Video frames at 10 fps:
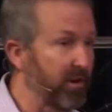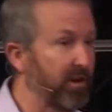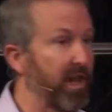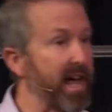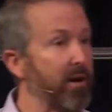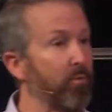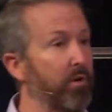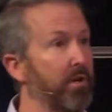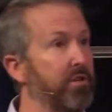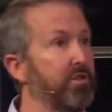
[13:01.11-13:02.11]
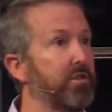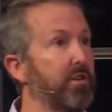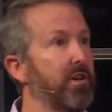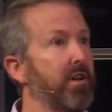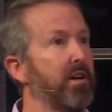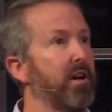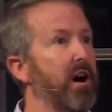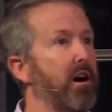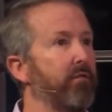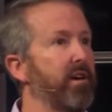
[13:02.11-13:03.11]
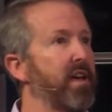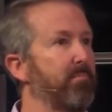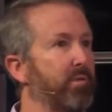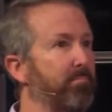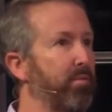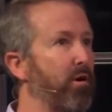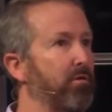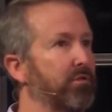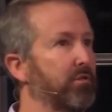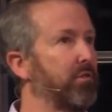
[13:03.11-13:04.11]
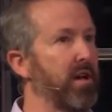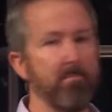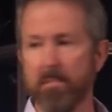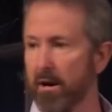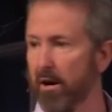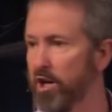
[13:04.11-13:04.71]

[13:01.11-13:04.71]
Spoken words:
language of a proposal, a marriage